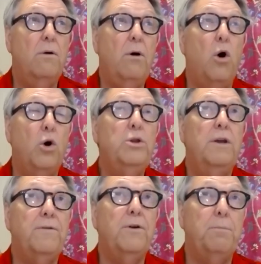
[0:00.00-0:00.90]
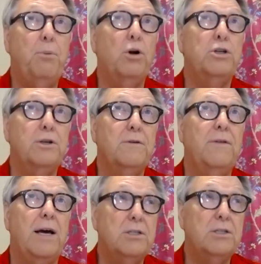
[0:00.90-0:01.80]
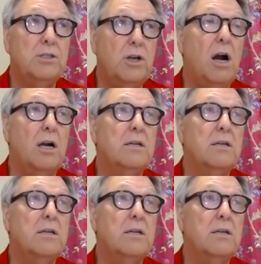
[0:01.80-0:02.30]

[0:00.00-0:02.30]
only for the portion of that start.